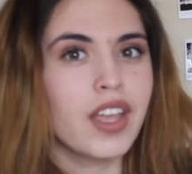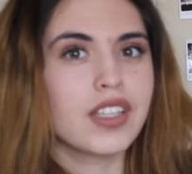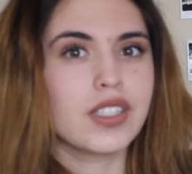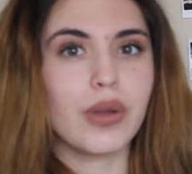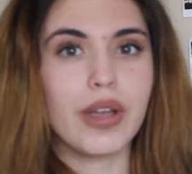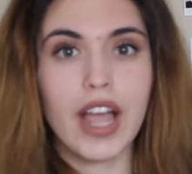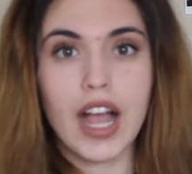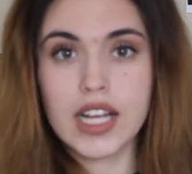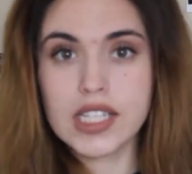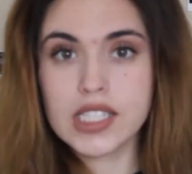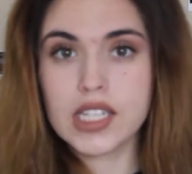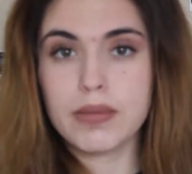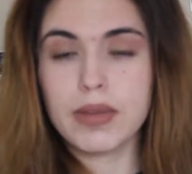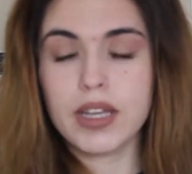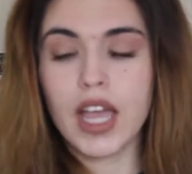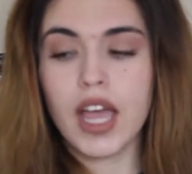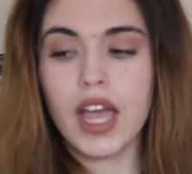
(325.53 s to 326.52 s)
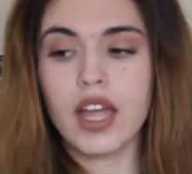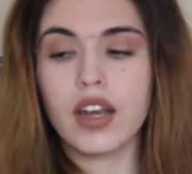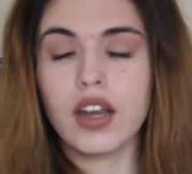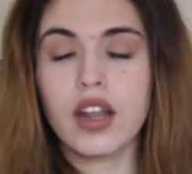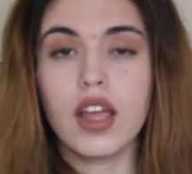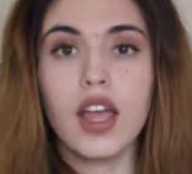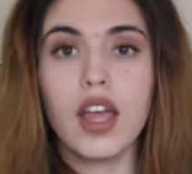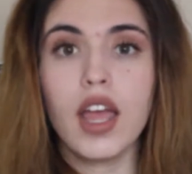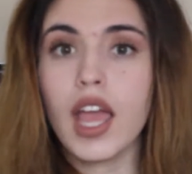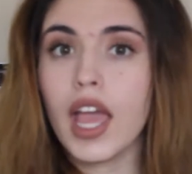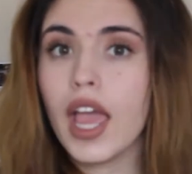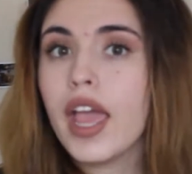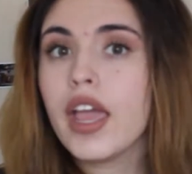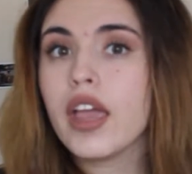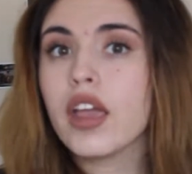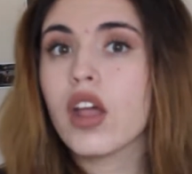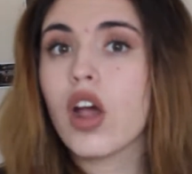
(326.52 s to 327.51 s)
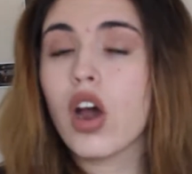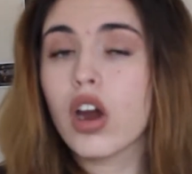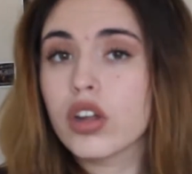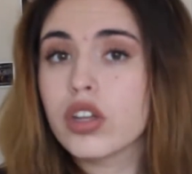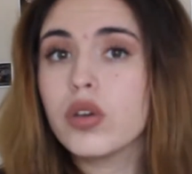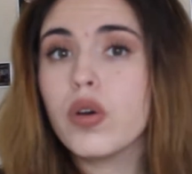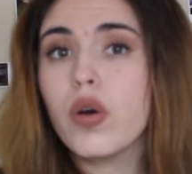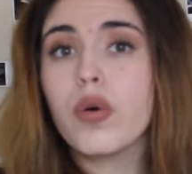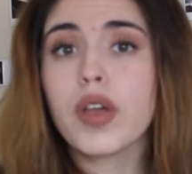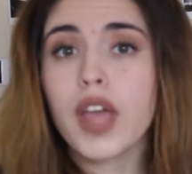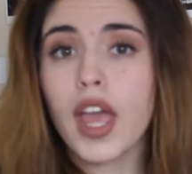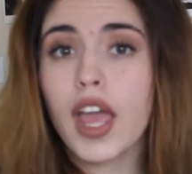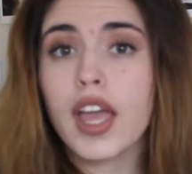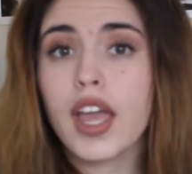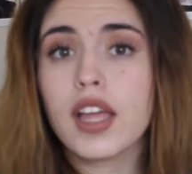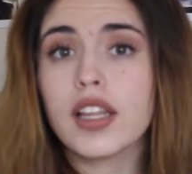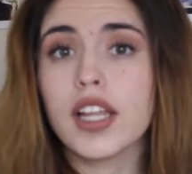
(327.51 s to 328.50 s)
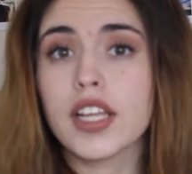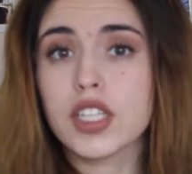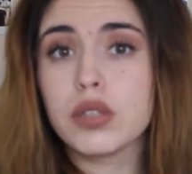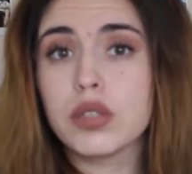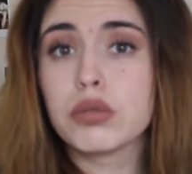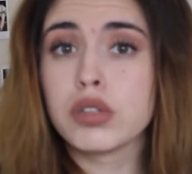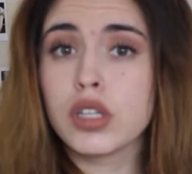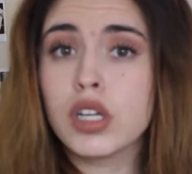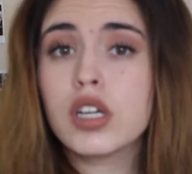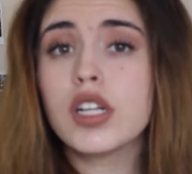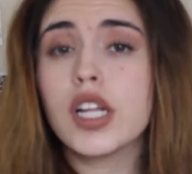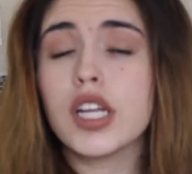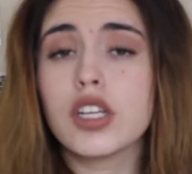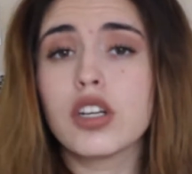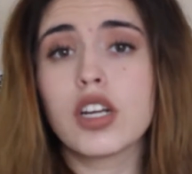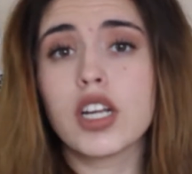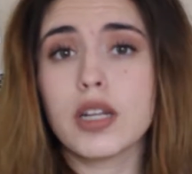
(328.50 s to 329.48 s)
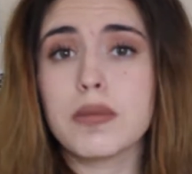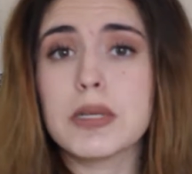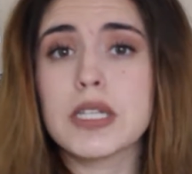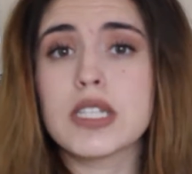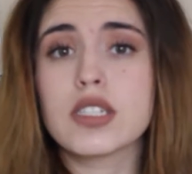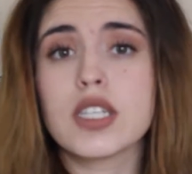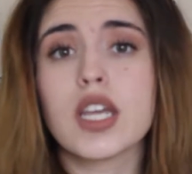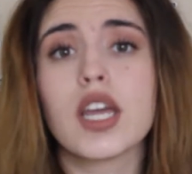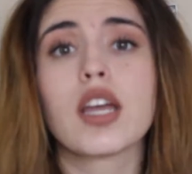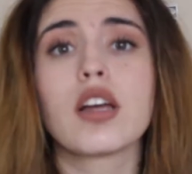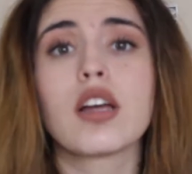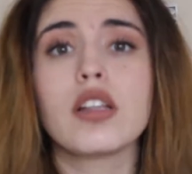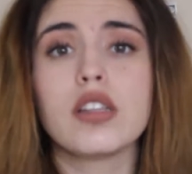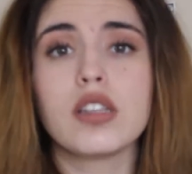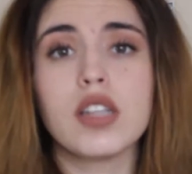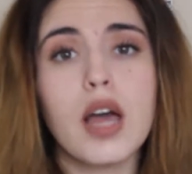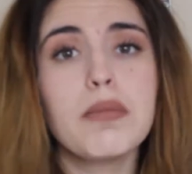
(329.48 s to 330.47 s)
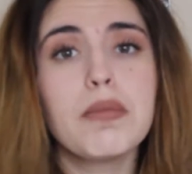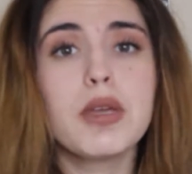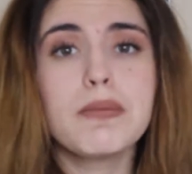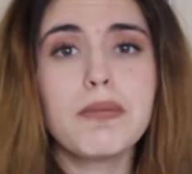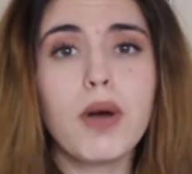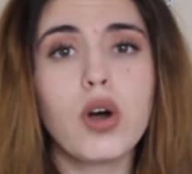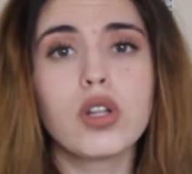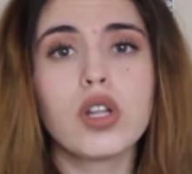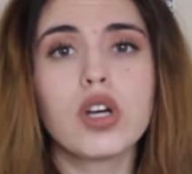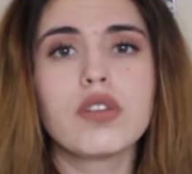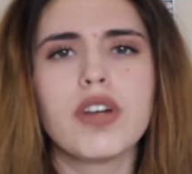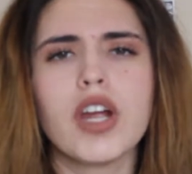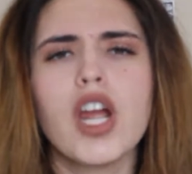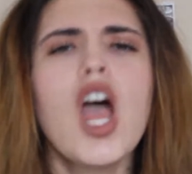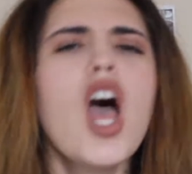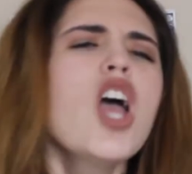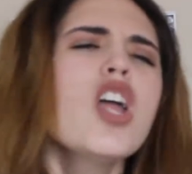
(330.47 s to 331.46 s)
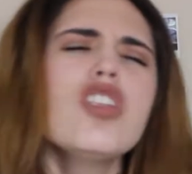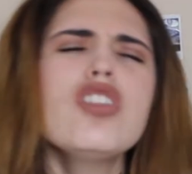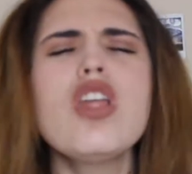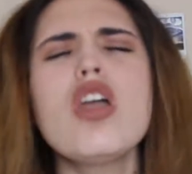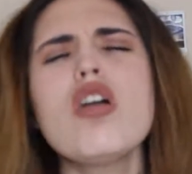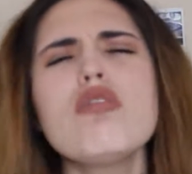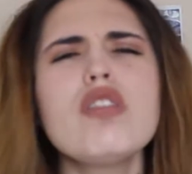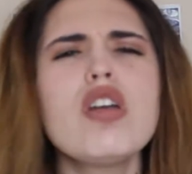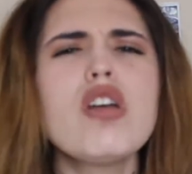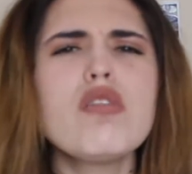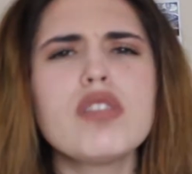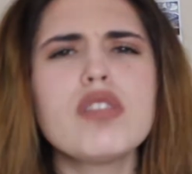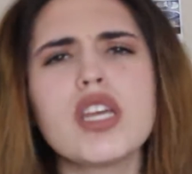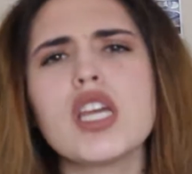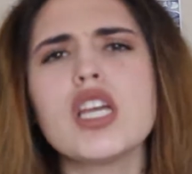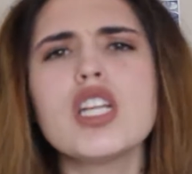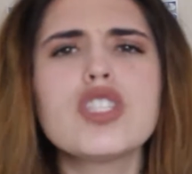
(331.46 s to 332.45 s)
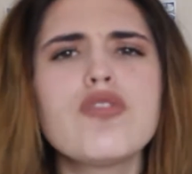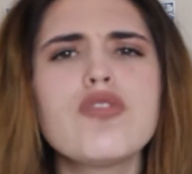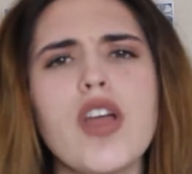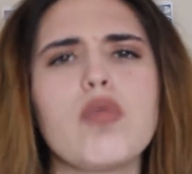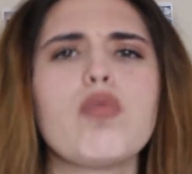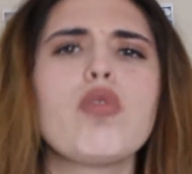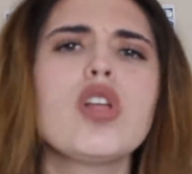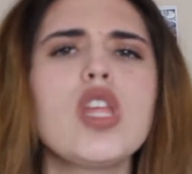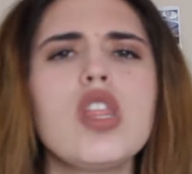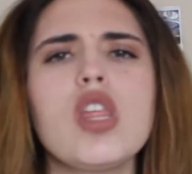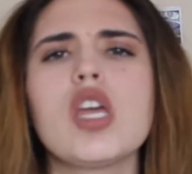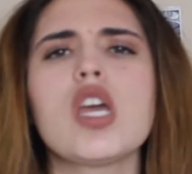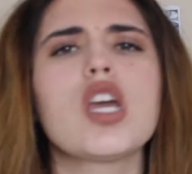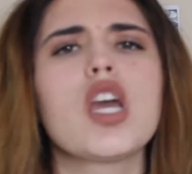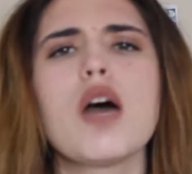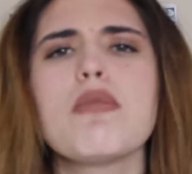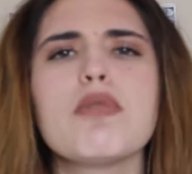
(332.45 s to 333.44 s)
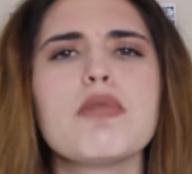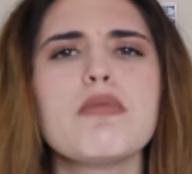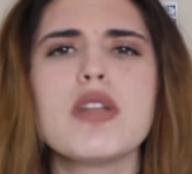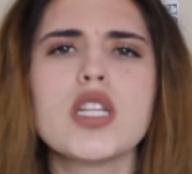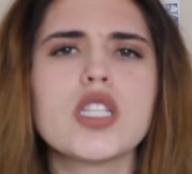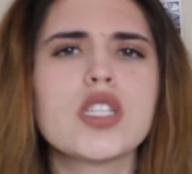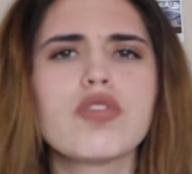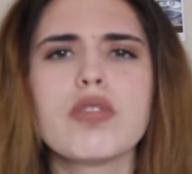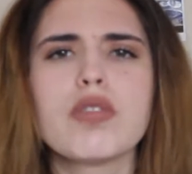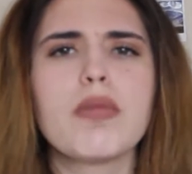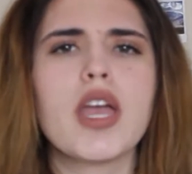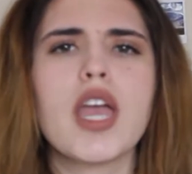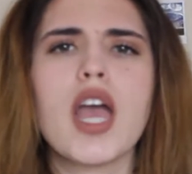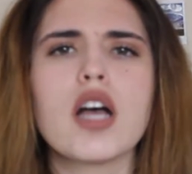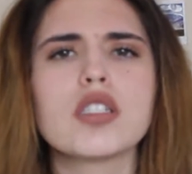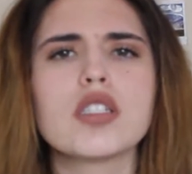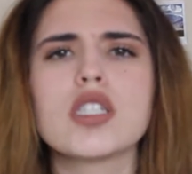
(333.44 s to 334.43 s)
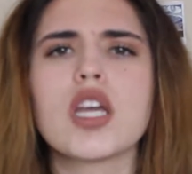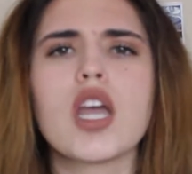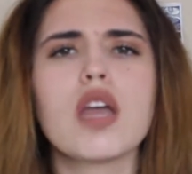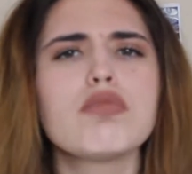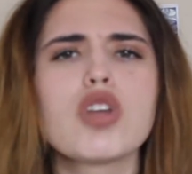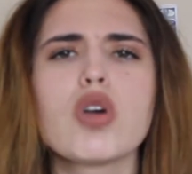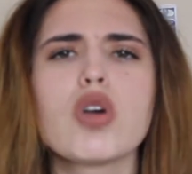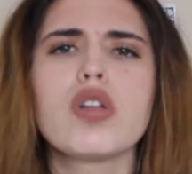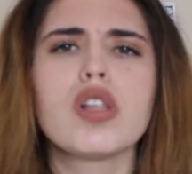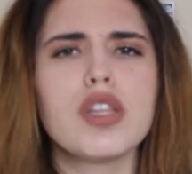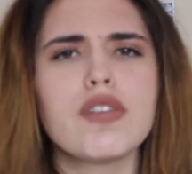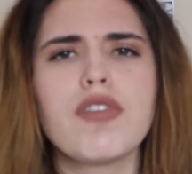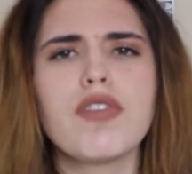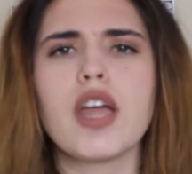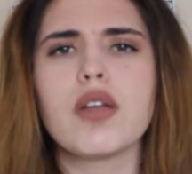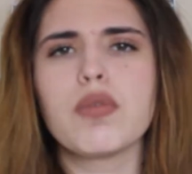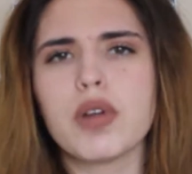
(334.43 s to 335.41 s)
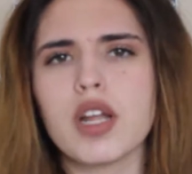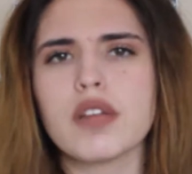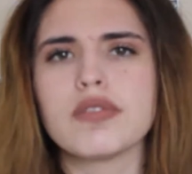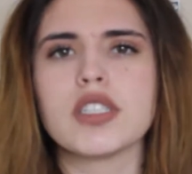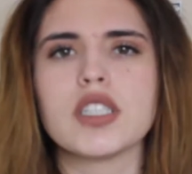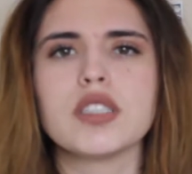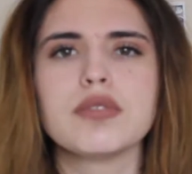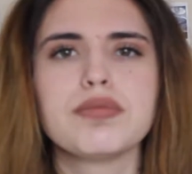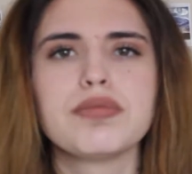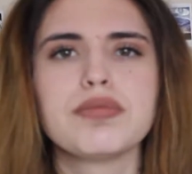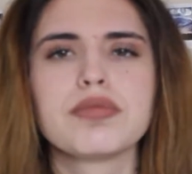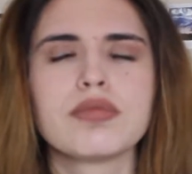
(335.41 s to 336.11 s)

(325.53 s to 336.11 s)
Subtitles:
So I ask him again, hey, are you okay? Like, you look like you're gonna be sick. Let me pull over. No, like, it's fine. We're only like a couple minutes from my house. Like, I'm totally fine, whatever.